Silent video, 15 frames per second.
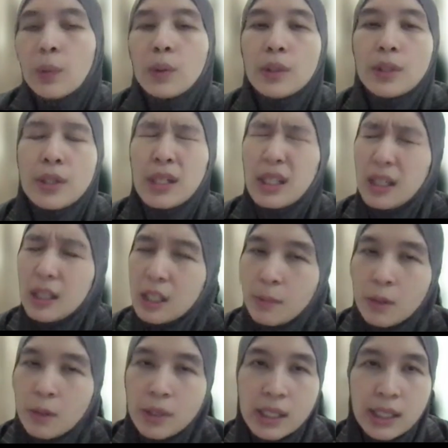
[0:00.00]
we also did a
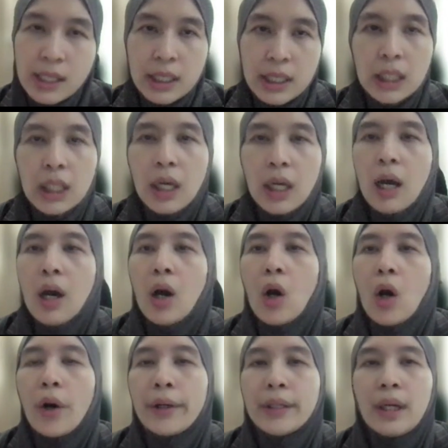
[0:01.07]
small study
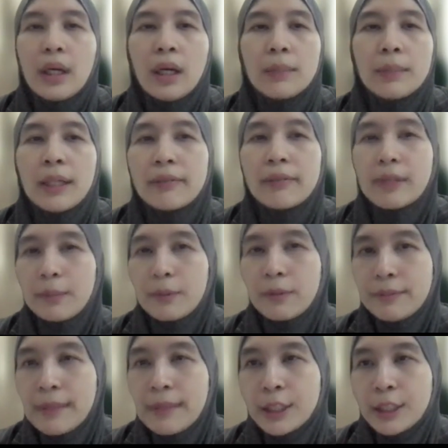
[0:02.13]
on healthcare
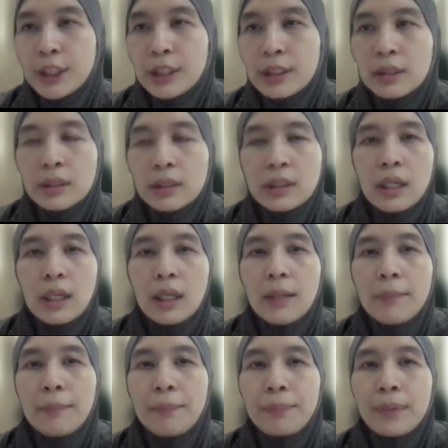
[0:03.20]
professionals
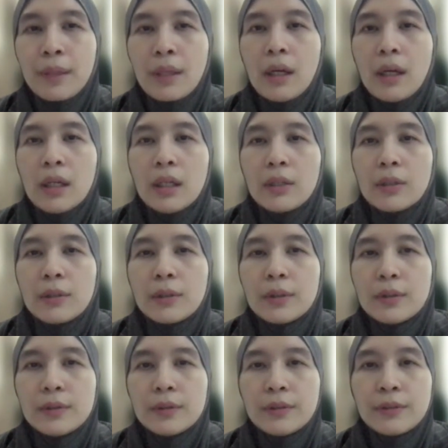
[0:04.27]

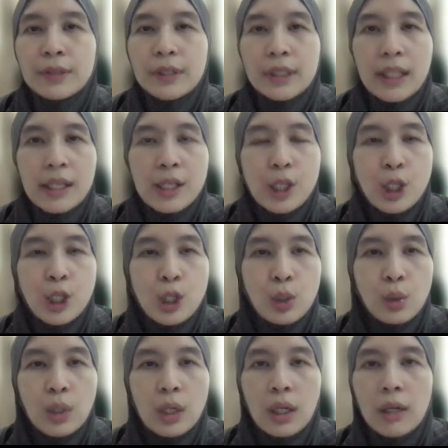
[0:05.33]
with regards
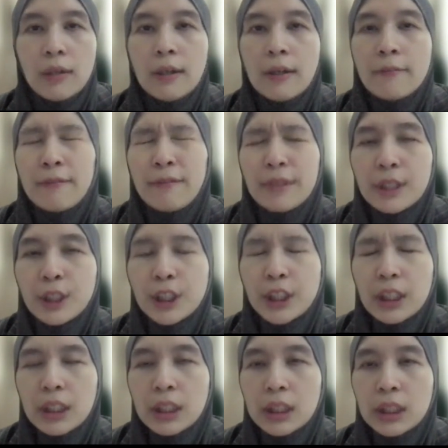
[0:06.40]
to
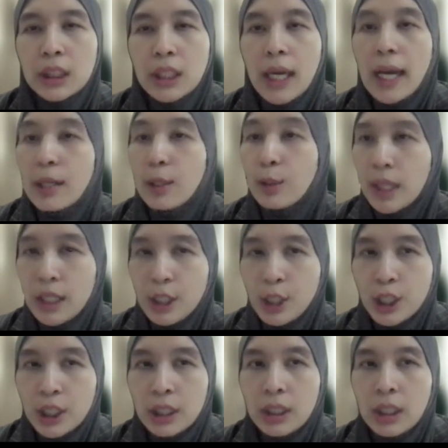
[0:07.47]
virtual
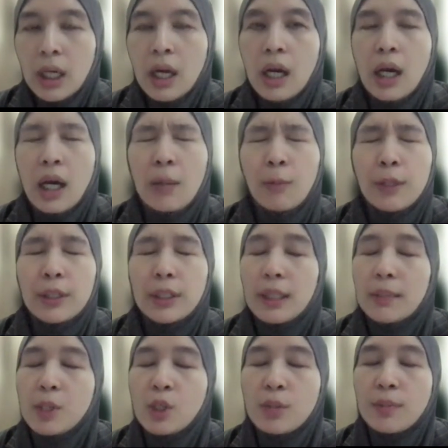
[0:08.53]
education when it
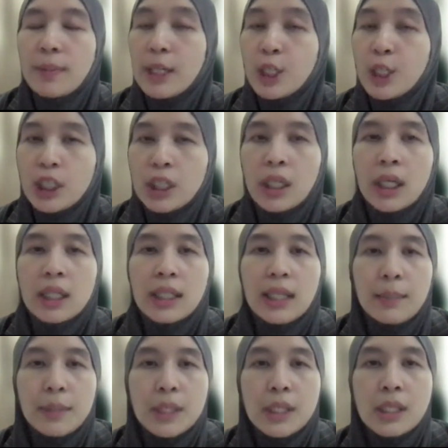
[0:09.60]
comes to managing
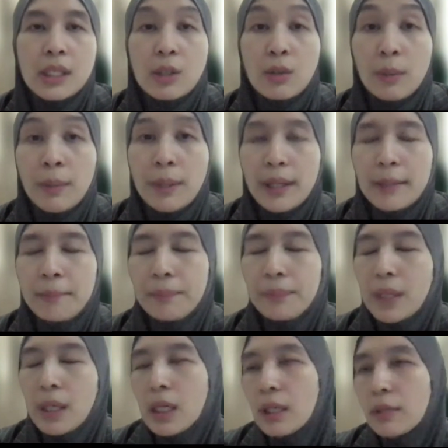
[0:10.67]
diabetes in Ramadan.
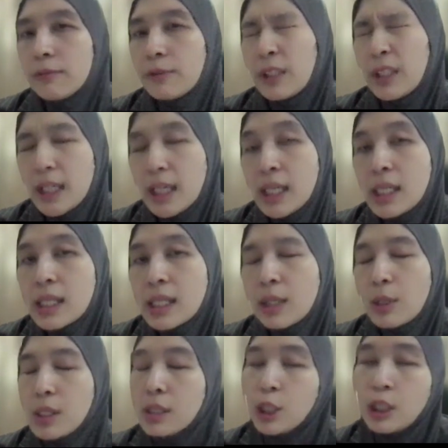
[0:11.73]
For this, it
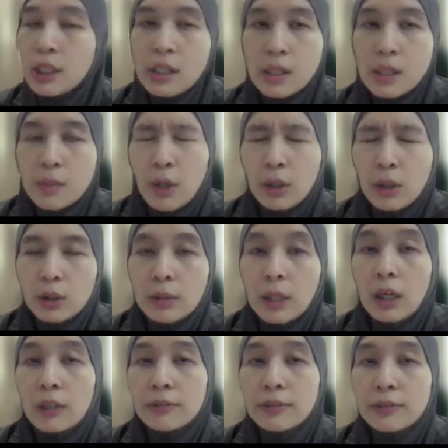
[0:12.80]
was just a small group
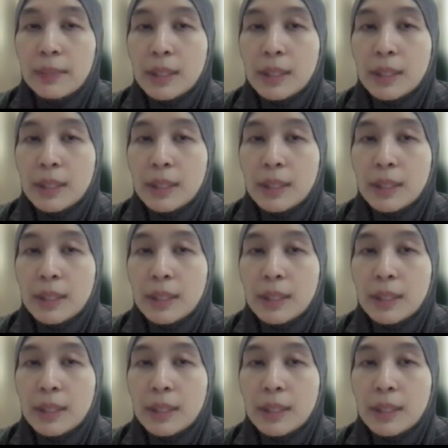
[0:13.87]
of